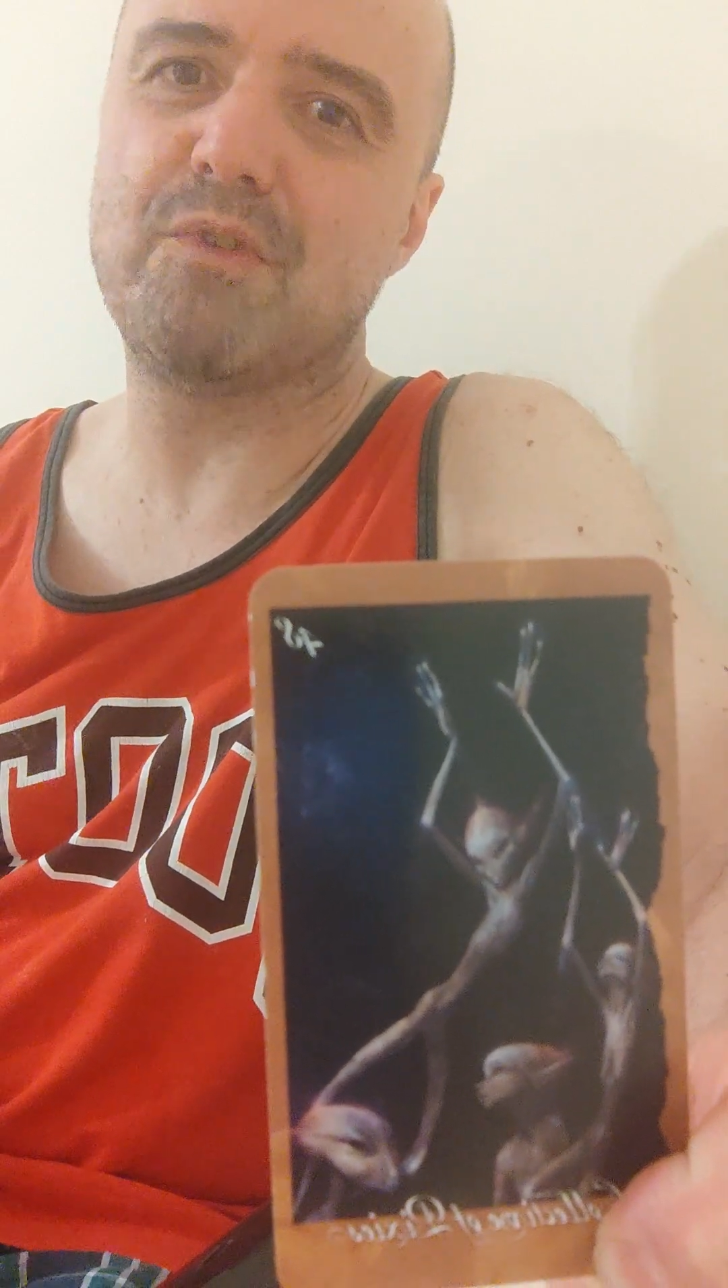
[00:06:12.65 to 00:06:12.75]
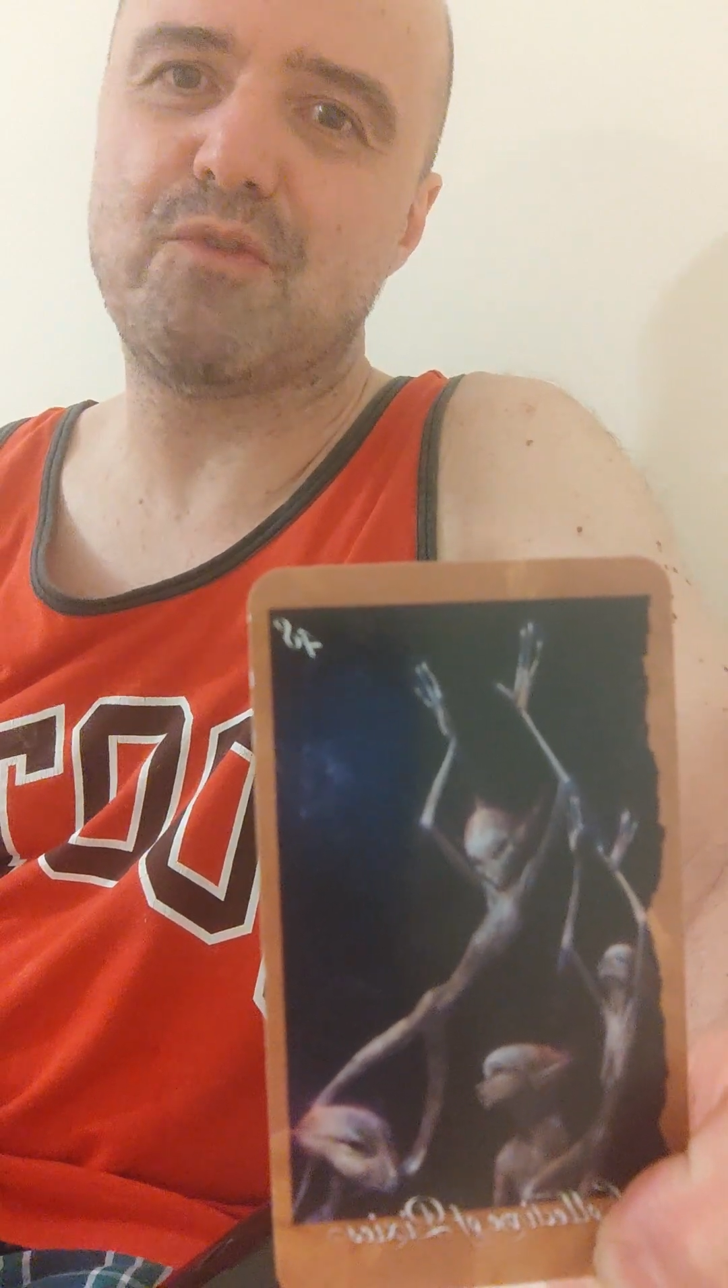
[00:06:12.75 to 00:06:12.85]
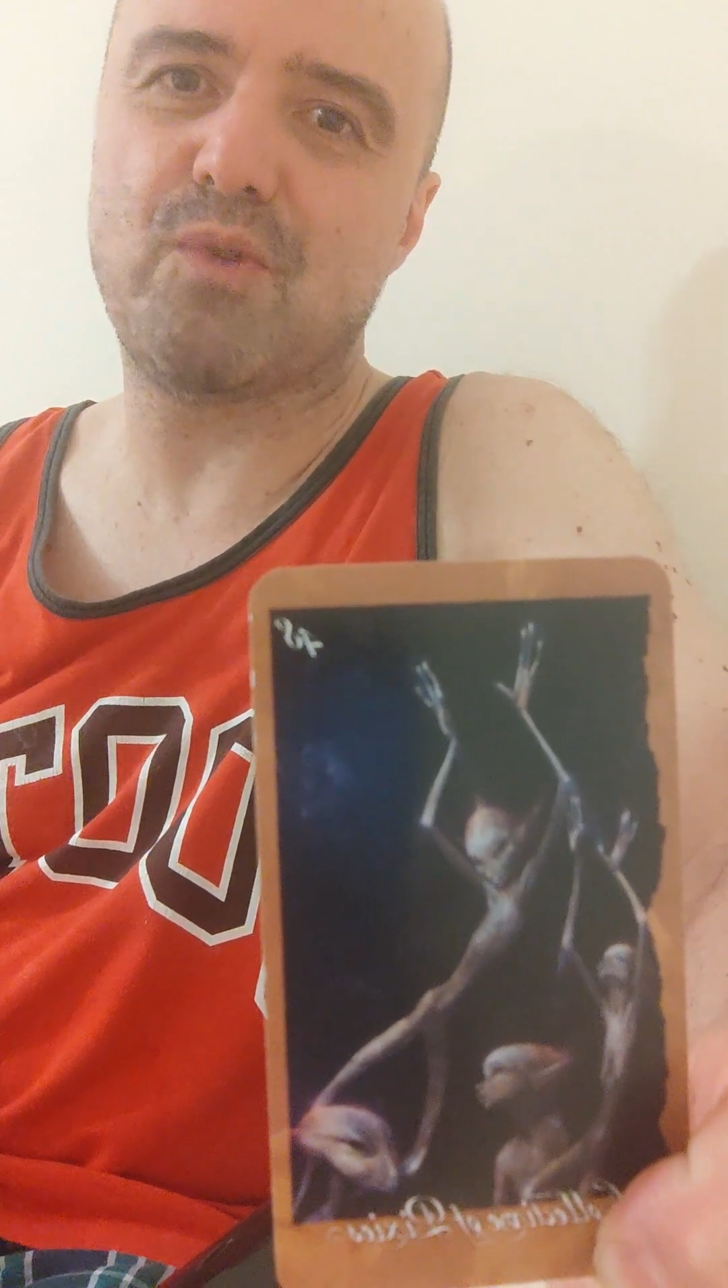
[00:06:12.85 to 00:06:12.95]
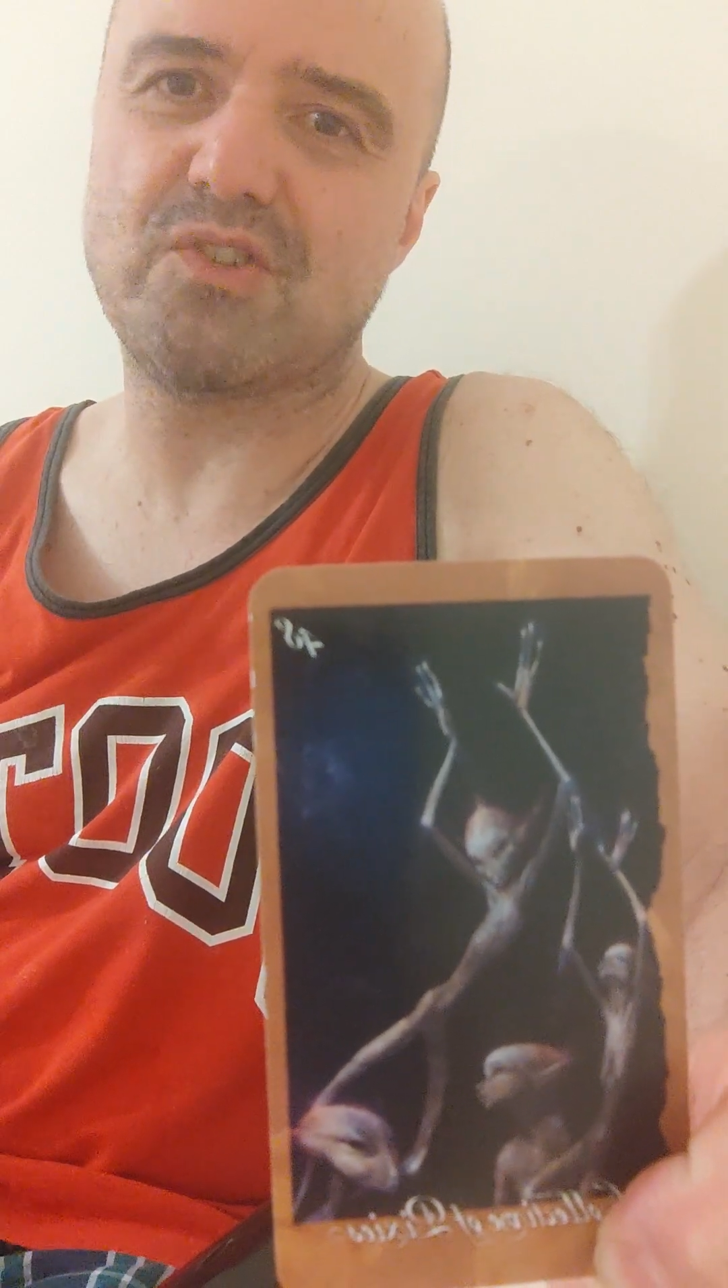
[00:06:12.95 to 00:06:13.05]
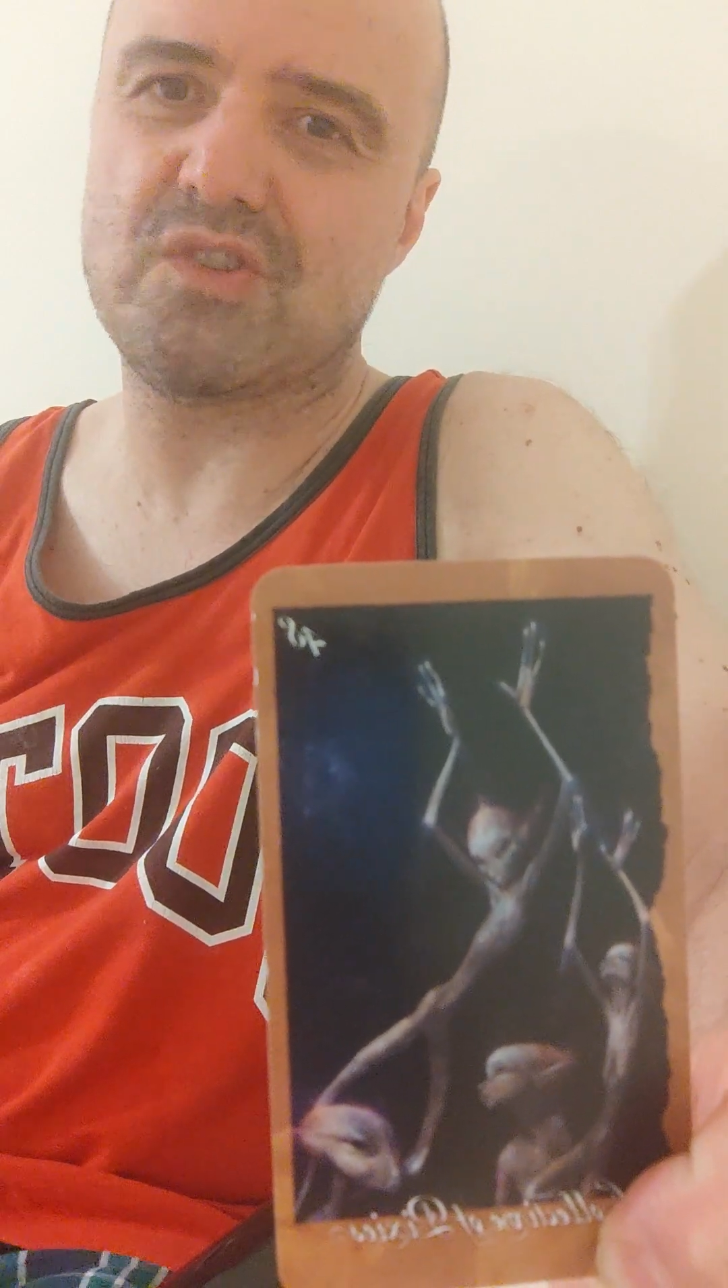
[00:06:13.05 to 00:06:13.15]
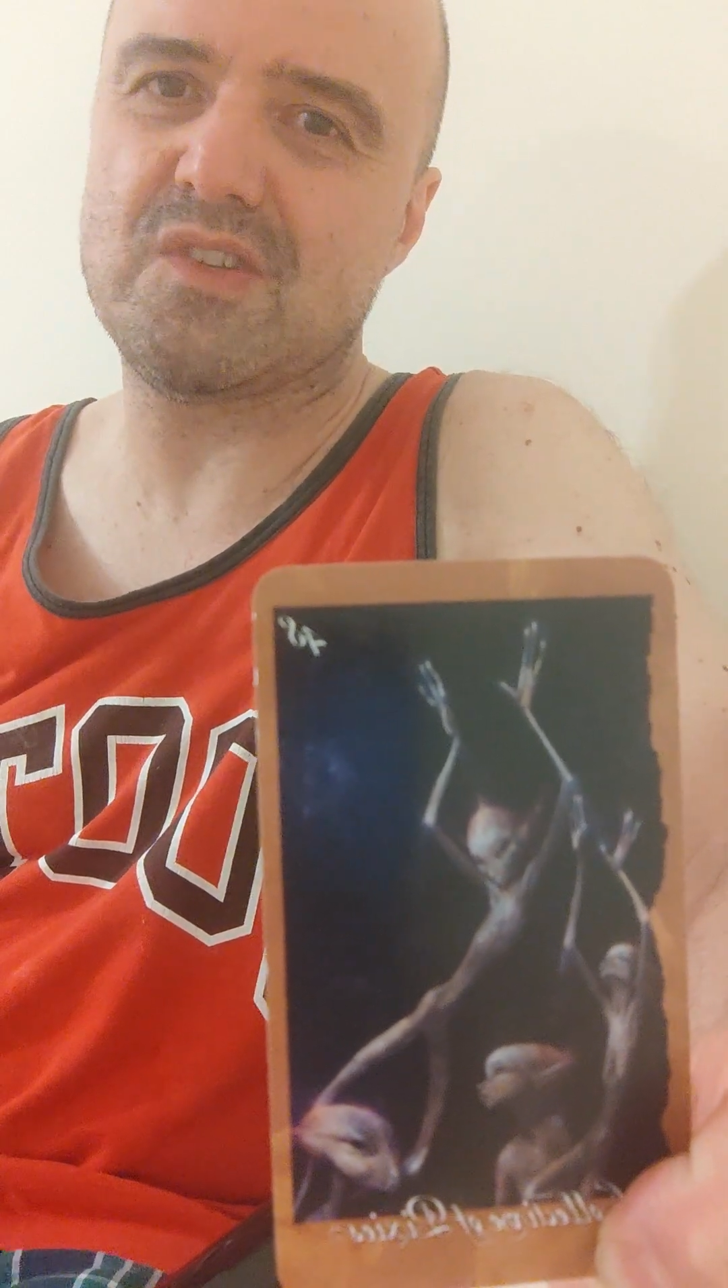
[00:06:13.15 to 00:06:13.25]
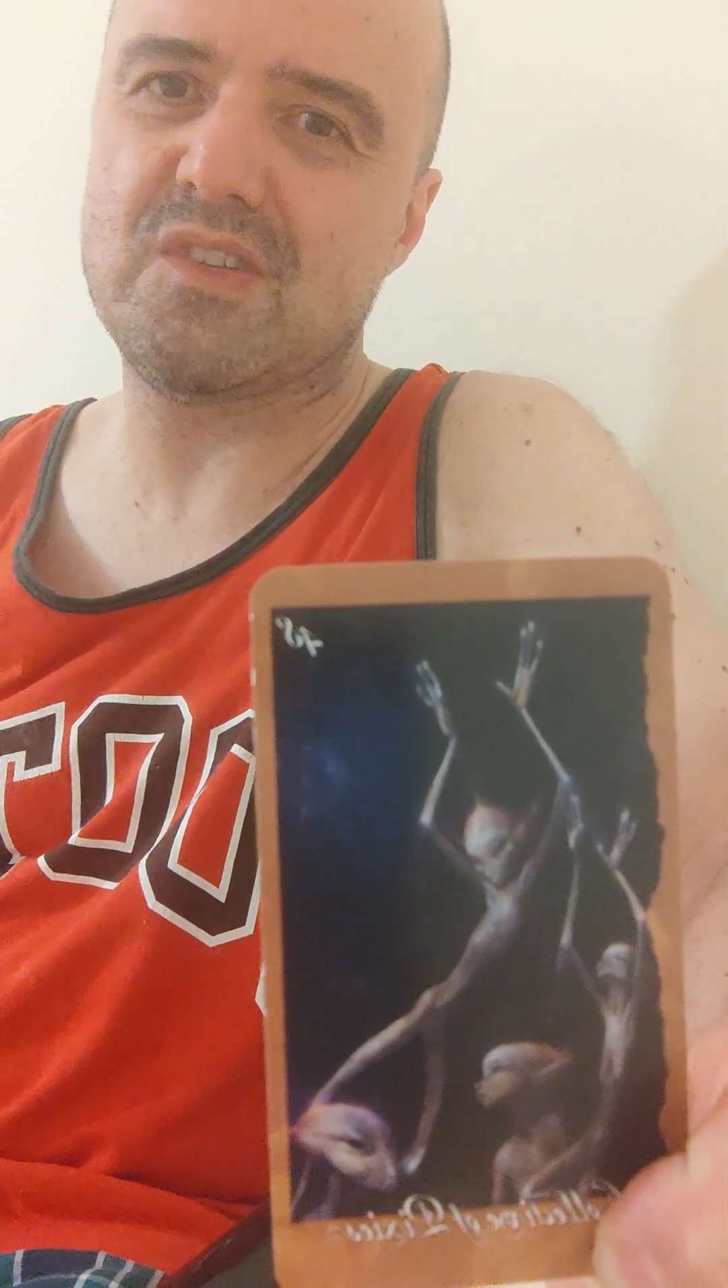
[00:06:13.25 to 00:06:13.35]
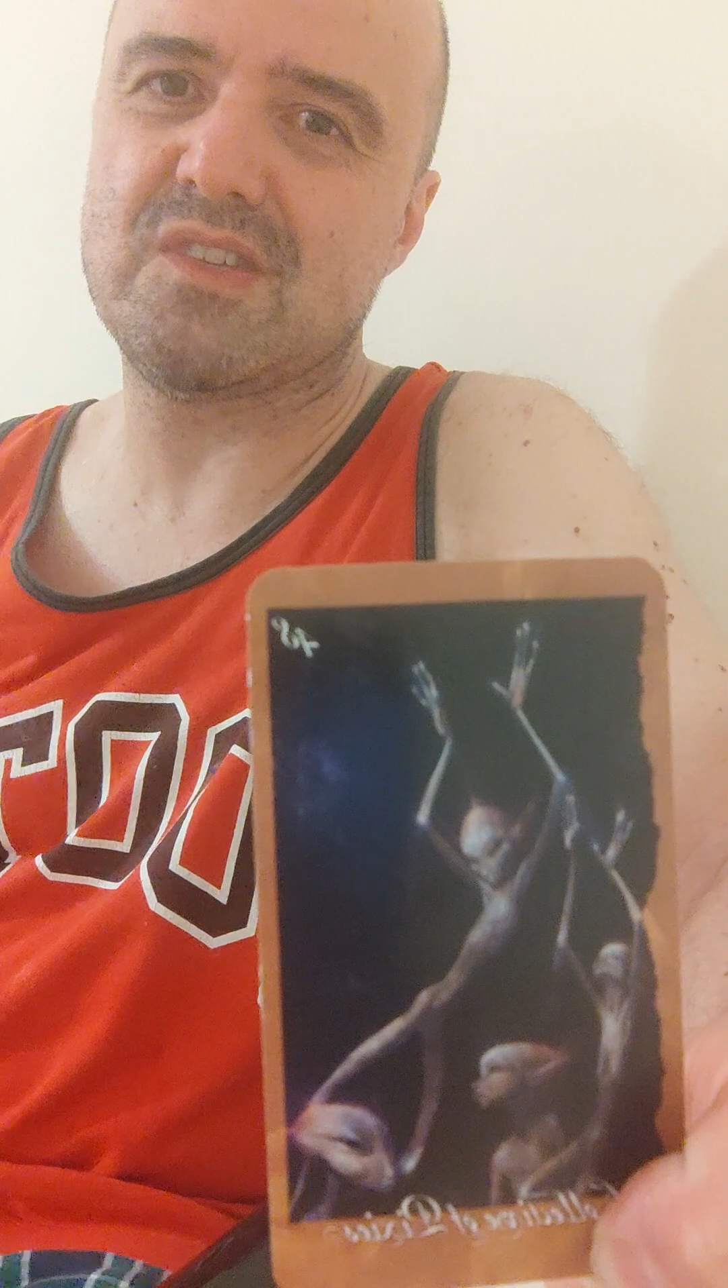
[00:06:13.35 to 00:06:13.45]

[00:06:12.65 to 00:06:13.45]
if you're watching this